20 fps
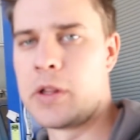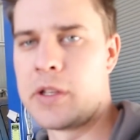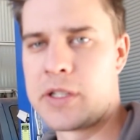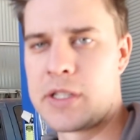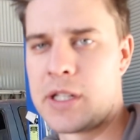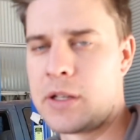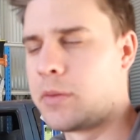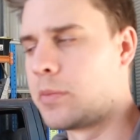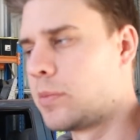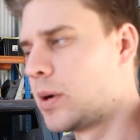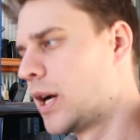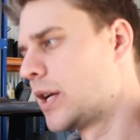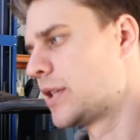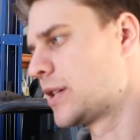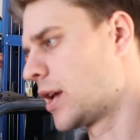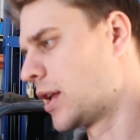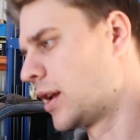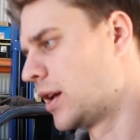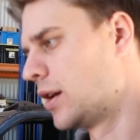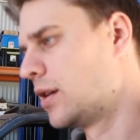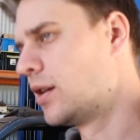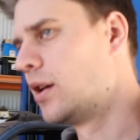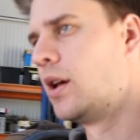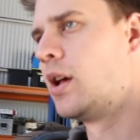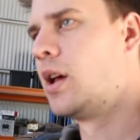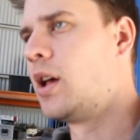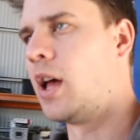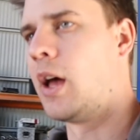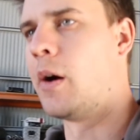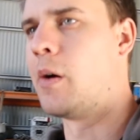to this thing when parts get here.
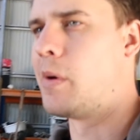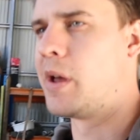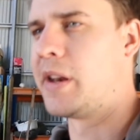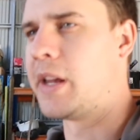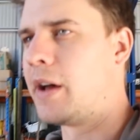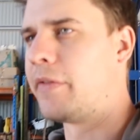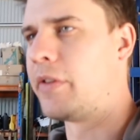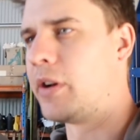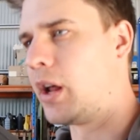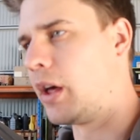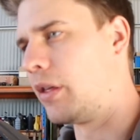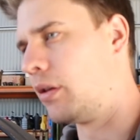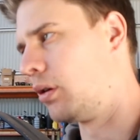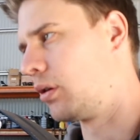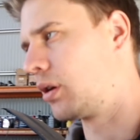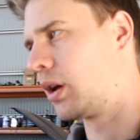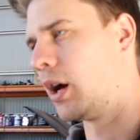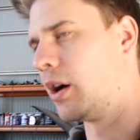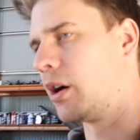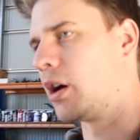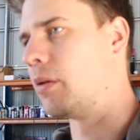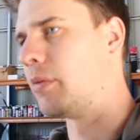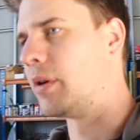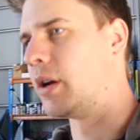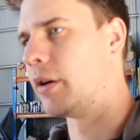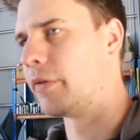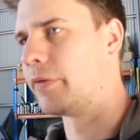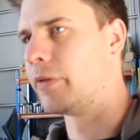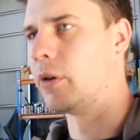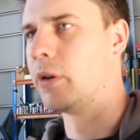And we're meant to have another car coming
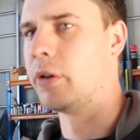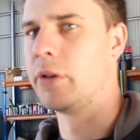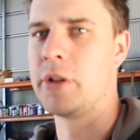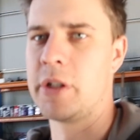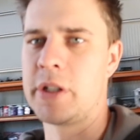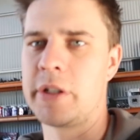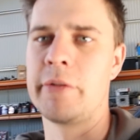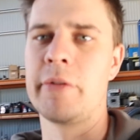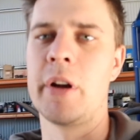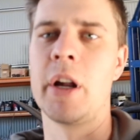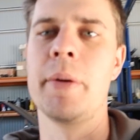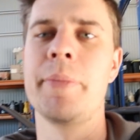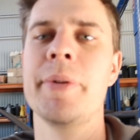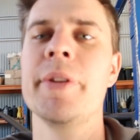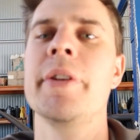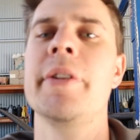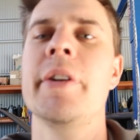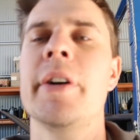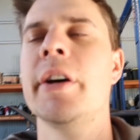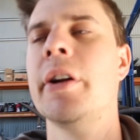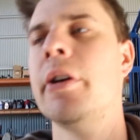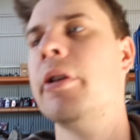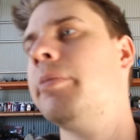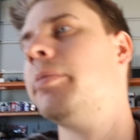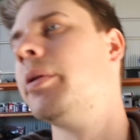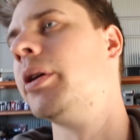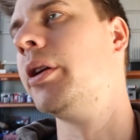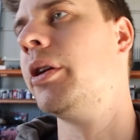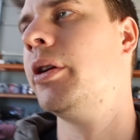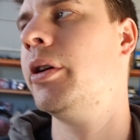out for just a run up on the dyno,
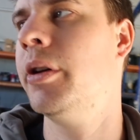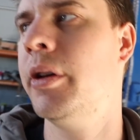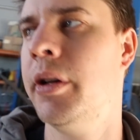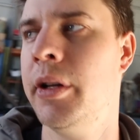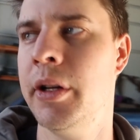but